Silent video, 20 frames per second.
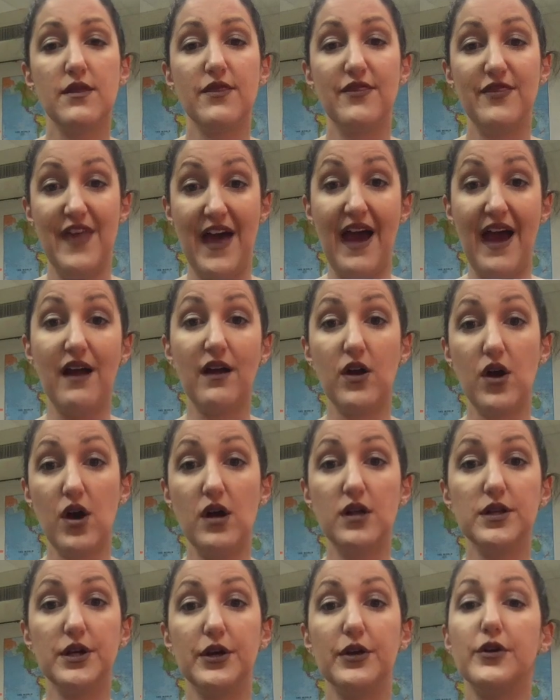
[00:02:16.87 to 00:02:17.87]
that
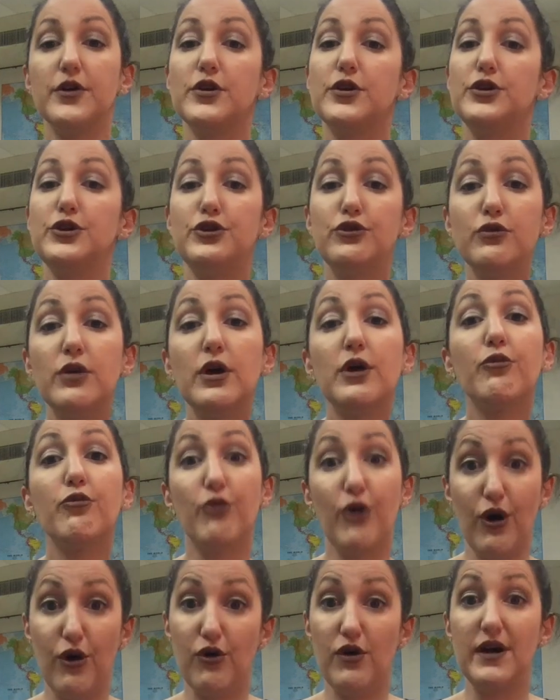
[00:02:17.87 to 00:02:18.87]
color, you can
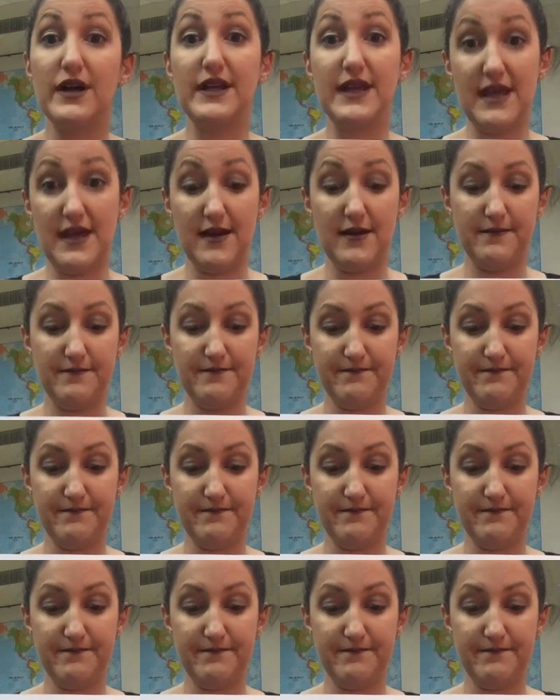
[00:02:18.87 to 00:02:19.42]
roll again.